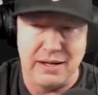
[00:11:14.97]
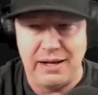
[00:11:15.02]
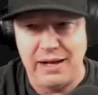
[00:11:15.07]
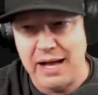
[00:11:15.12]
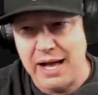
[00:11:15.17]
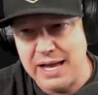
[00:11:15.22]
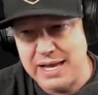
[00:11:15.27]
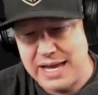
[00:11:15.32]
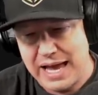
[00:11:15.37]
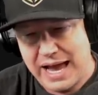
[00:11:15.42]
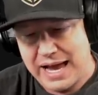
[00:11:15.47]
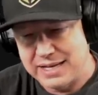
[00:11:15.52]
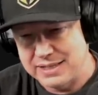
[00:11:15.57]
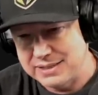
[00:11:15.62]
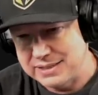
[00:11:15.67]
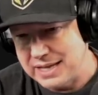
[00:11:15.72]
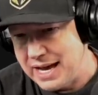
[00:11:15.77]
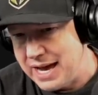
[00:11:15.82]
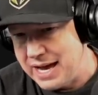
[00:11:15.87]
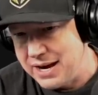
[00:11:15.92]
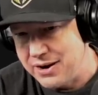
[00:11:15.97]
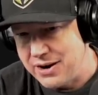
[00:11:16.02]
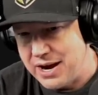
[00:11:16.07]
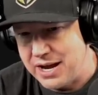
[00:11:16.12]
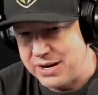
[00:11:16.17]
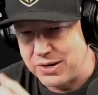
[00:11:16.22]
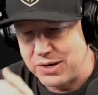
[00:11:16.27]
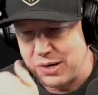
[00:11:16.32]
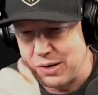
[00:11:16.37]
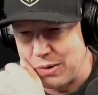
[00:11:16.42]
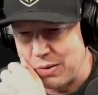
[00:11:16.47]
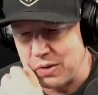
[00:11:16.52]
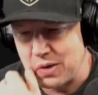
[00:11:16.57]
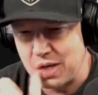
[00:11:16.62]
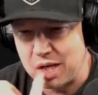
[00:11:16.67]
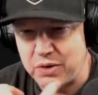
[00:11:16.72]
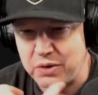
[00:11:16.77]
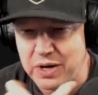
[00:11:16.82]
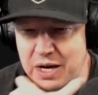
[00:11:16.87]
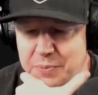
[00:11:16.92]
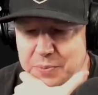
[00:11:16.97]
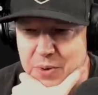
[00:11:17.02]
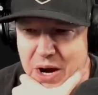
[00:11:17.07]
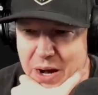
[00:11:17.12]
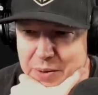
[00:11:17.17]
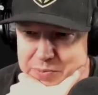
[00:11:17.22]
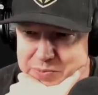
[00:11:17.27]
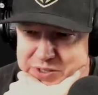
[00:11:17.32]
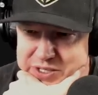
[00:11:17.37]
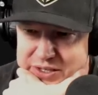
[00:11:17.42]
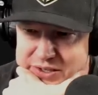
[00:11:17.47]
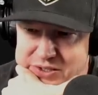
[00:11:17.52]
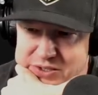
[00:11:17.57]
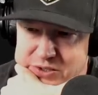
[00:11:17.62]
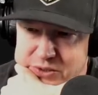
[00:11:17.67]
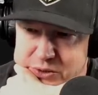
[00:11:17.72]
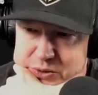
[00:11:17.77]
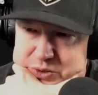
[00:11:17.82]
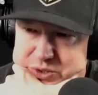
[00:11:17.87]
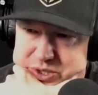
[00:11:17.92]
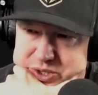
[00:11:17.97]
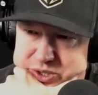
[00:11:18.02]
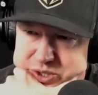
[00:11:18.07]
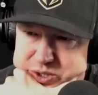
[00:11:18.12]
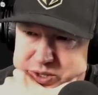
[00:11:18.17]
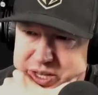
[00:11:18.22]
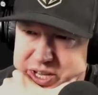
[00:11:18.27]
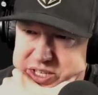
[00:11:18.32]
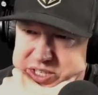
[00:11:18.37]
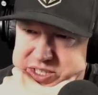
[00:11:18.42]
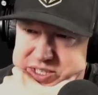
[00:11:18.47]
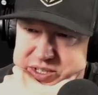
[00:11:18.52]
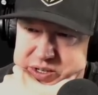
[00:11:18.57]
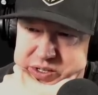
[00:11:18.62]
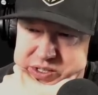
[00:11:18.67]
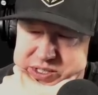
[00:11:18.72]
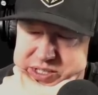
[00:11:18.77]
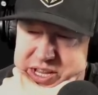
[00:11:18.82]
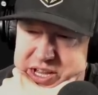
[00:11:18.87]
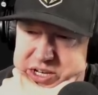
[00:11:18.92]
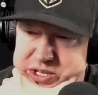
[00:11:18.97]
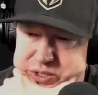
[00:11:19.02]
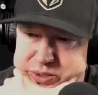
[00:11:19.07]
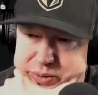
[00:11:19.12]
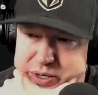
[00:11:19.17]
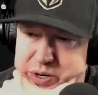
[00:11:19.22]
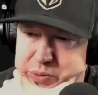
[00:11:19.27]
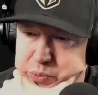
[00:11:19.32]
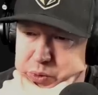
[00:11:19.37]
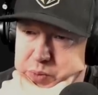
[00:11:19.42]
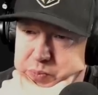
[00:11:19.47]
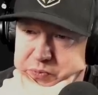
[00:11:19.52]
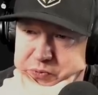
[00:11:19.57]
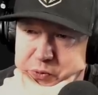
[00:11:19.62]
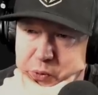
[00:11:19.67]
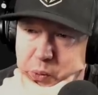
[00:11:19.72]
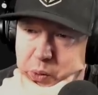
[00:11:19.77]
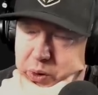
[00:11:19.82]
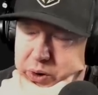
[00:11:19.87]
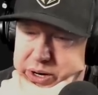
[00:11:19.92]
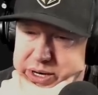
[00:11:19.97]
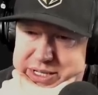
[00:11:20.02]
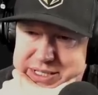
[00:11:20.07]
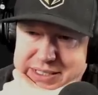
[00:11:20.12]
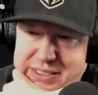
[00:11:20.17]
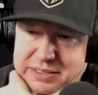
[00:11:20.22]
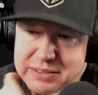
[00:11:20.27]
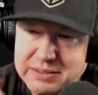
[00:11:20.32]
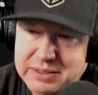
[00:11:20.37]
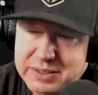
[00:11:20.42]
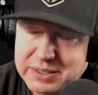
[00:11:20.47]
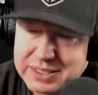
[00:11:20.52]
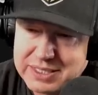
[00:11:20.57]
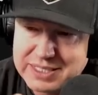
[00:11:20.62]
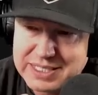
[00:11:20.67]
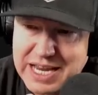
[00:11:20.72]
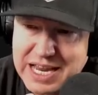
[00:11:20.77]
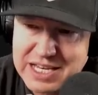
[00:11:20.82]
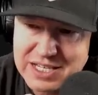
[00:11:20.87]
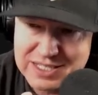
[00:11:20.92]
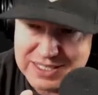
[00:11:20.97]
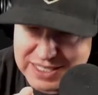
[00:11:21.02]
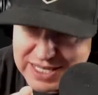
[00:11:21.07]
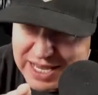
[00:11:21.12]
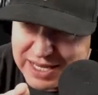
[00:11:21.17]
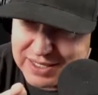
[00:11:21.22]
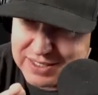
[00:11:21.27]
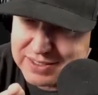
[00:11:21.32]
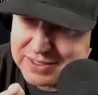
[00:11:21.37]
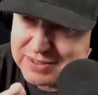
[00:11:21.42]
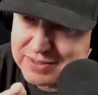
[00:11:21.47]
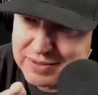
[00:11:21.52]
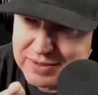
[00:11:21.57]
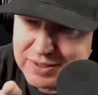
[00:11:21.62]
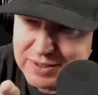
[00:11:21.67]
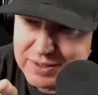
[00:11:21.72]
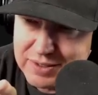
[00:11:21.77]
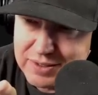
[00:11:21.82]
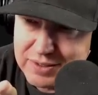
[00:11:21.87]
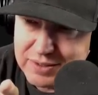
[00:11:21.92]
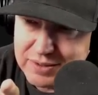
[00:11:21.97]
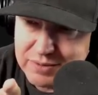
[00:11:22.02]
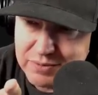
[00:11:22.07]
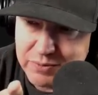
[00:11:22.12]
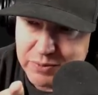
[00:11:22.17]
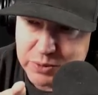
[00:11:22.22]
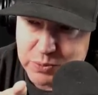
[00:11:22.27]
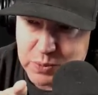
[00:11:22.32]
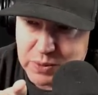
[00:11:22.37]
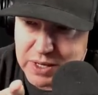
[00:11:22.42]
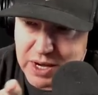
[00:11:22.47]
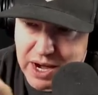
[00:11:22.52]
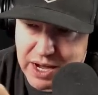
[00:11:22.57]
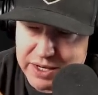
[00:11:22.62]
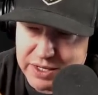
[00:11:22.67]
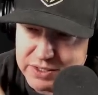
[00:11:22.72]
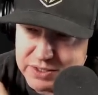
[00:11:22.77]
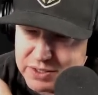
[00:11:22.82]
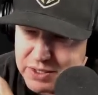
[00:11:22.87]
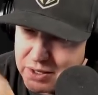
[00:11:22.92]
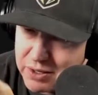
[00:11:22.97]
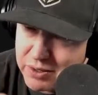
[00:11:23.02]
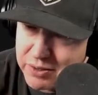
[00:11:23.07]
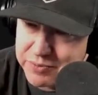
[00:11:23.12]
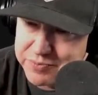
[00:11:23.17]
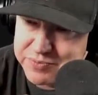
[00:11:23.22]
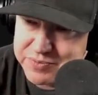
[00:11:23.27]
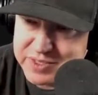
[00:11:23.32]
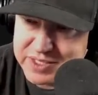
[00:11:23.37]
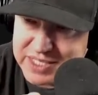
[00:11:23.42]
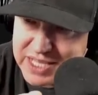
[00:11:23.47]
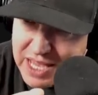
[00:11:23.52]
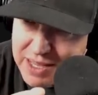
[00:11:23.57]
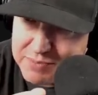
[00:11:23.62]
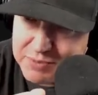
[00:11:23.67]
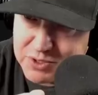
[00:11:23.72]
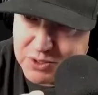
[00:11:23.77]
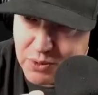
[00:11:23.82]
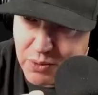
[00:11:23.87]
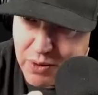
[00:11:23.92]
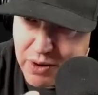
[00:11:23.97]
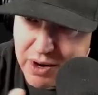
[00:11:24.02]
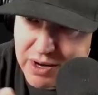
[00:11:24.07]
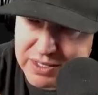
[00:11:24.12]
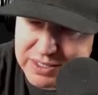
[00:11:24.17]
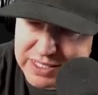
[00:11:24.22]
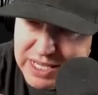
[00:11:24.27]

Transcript: I guess I don't, I don't know. Create a problem, sell a solution. So that's stage three. Room four is stage six with Wakanda. So same story.